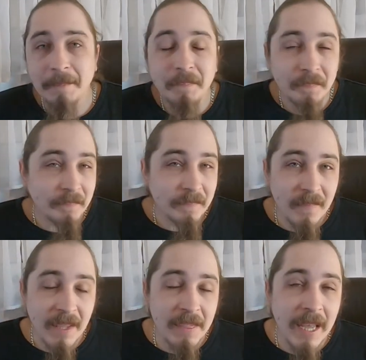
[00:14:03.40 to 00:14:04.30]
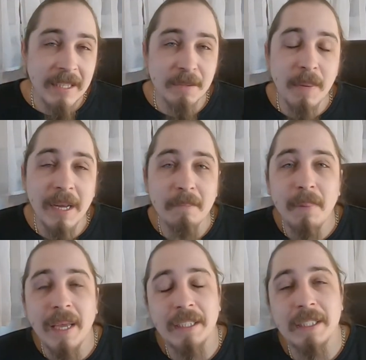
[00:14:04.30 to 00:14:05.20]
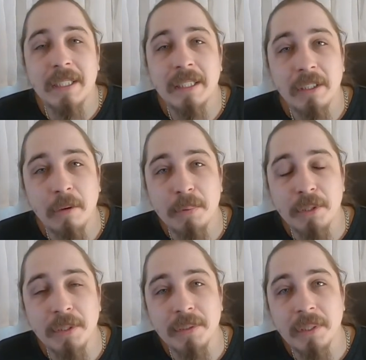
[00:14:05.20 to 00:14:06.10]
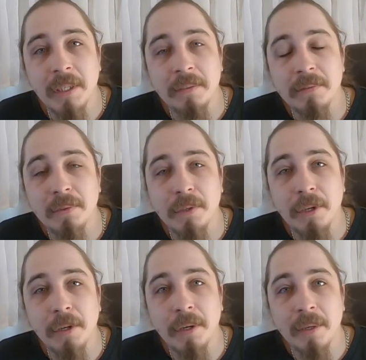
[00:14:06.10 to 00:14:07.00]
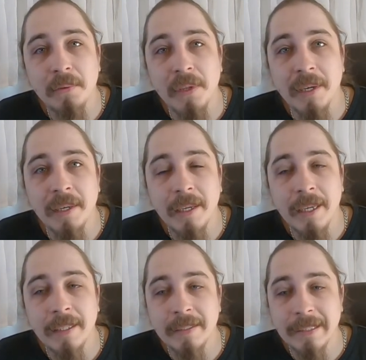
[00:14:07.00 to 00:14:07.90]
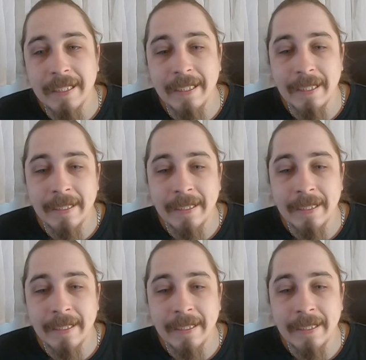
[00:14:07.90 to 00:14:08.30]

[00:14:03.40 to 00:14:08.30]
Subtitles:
yeah, that's my best option for you out there, and